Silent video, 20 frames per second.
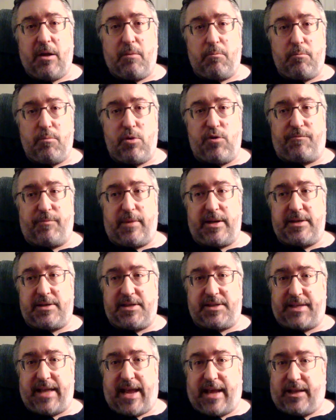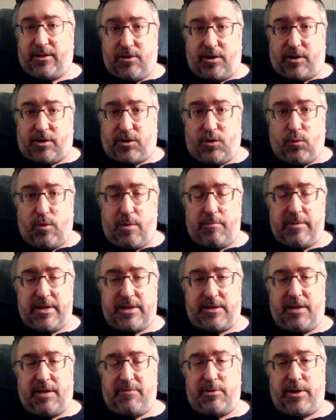movement, is that, look, the
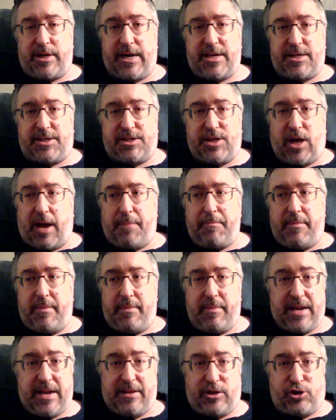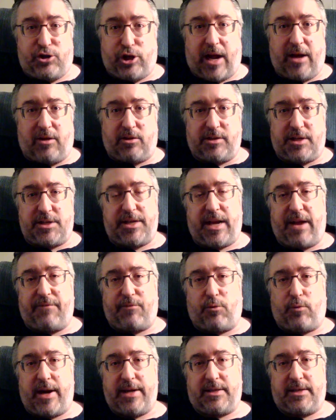woman's liberty does not mean the child doesn't have
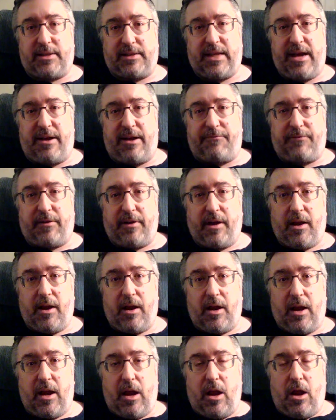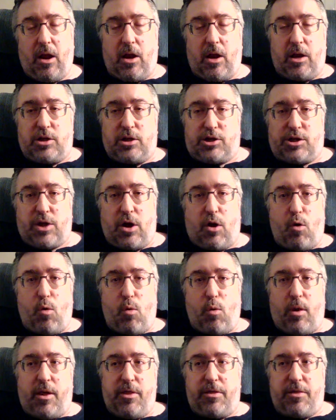a right to live.
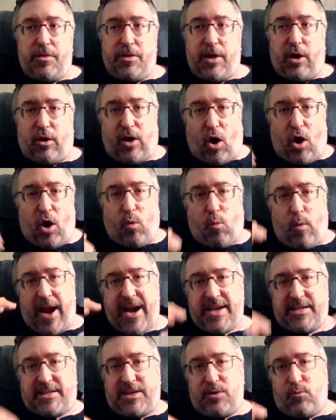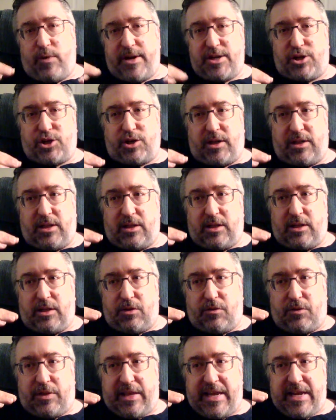So there are ways in which
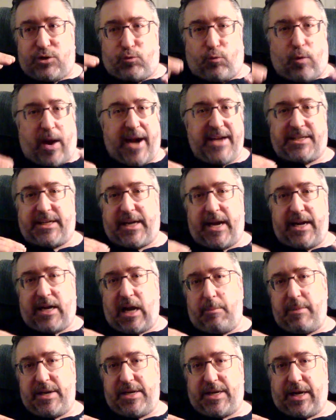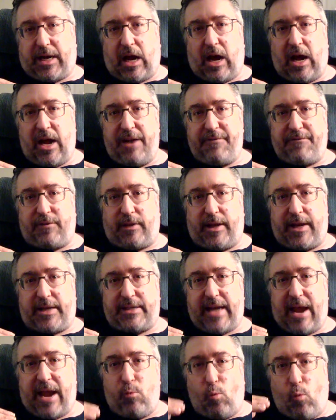these rights can come into
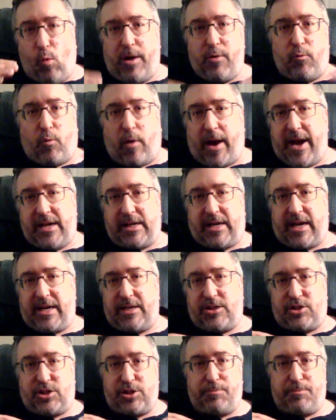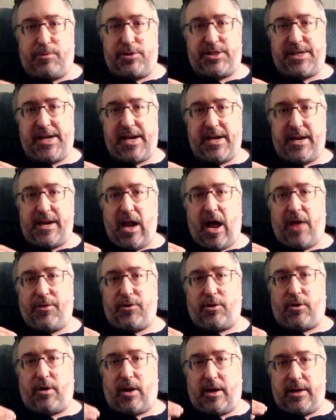conflict, and one right can supersede
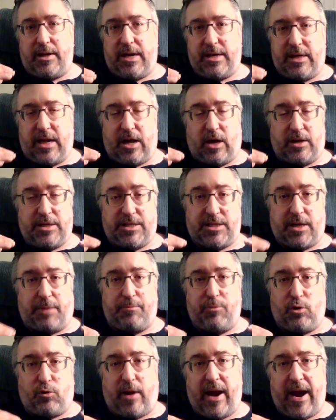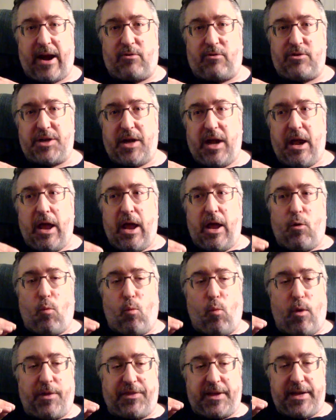another on, in, on some grounds.
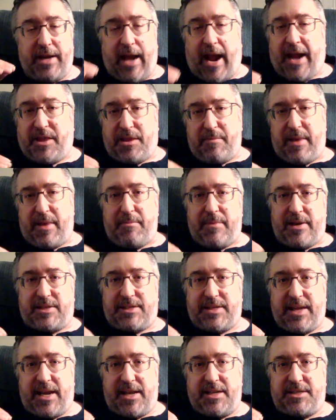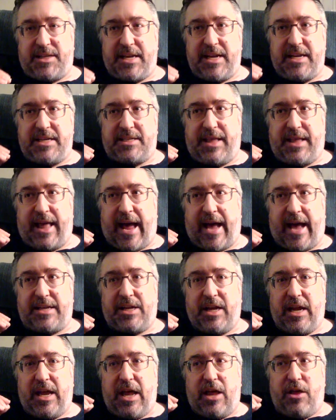What the Ninth Amendment says is
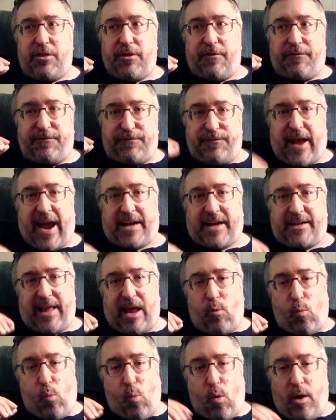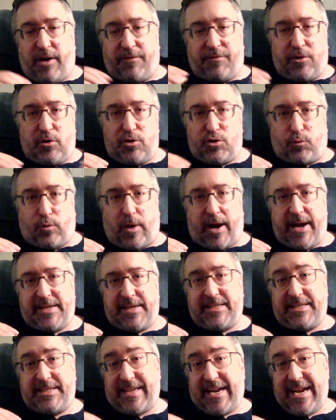that the fact that one of those
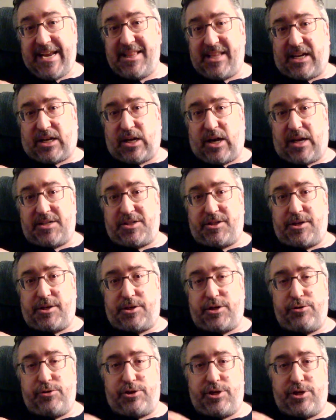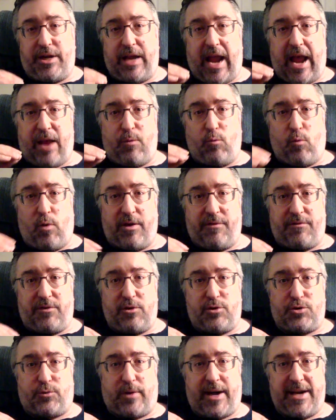rights is in the Constitution and one of
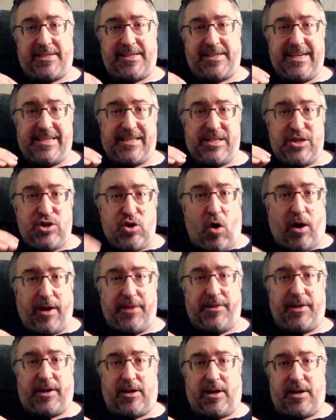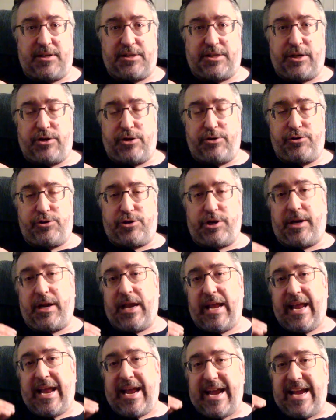those rights is not in the Constitution
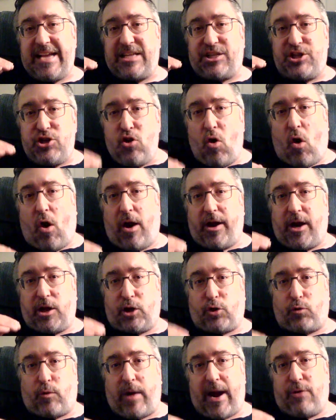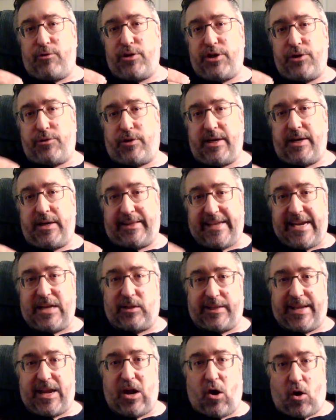is not a ground you can
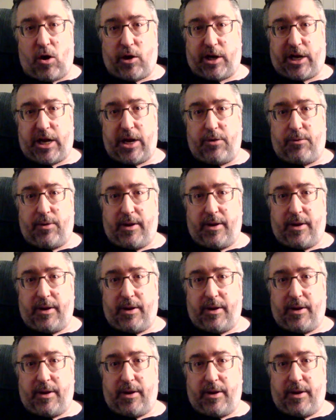legally argue.